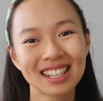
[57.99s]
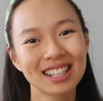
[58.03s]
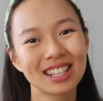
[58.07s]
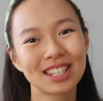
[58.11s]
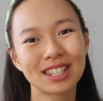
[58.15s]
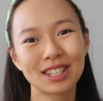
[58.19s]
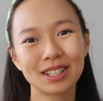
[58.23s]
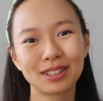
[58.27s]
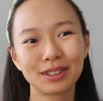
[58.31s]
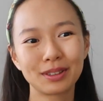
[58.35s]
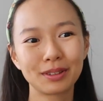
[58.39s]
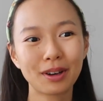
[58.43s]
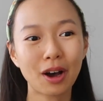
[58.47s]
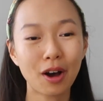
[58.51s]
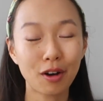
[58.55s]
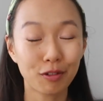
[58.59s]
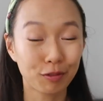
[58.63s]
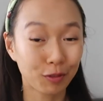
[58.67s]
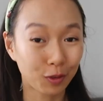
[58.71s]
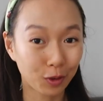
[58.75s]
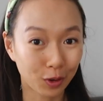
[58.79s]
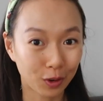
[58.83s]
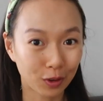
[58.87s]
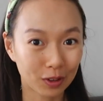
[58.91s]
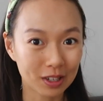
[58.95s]
So
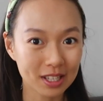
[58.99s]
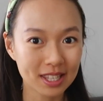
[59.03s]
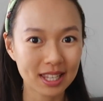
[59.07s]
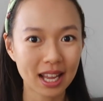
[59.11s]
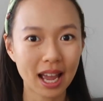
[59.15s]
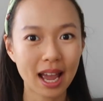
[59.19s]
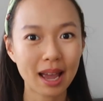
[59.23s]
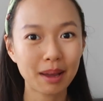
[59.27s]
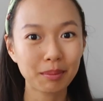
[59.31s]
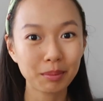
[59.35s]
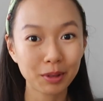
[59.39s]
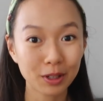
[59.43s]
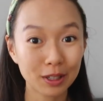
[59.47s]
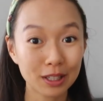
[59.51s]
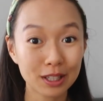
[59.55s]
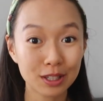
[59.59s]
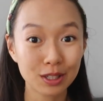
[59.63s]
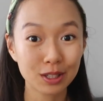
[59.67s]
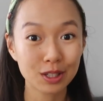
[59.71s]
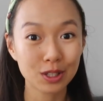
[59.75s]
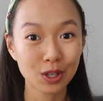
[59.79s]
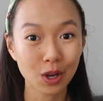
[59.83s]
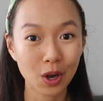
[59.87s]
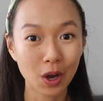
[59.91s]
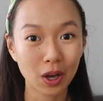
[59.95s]
of course, I'm going
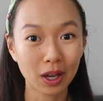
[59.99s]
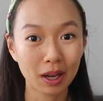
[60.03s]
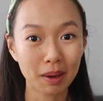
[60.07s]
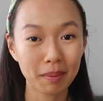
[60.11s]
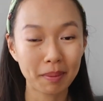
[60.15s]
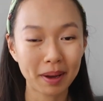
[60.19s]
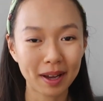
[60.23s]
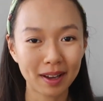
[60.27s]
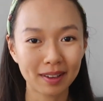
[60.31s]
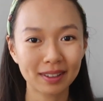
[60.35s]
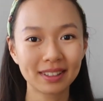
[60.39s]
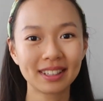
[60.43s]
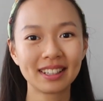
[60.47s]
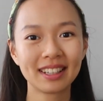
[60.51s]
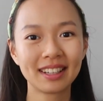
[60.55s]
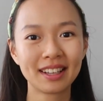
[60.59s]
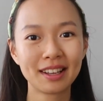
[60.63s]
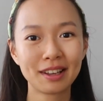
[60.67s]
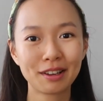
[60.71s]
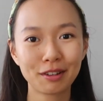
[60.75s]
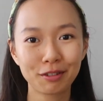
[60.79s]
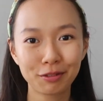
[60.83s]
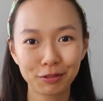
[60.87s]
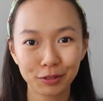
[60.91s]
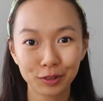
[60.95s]
to talk about
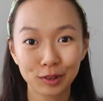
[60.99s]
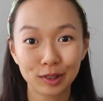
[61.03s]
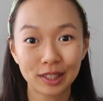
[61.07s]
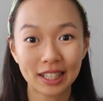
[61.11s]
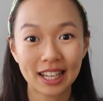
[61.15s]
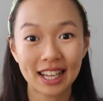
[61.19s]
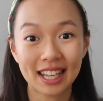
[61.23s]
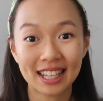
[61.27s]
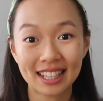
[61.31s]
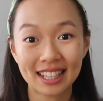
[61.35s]
food